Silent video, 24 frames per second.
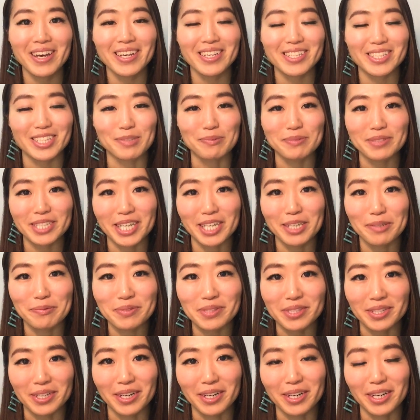
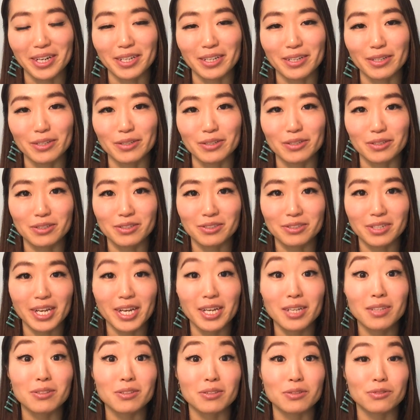sometimes
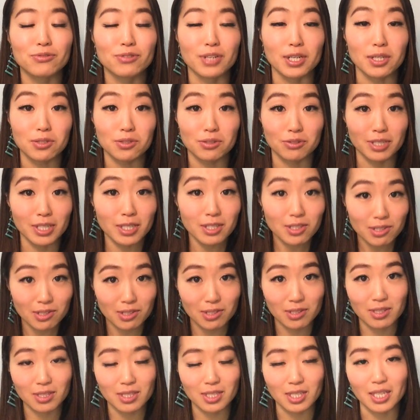great
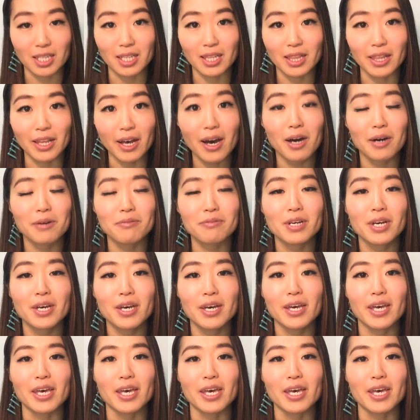frustrations in love,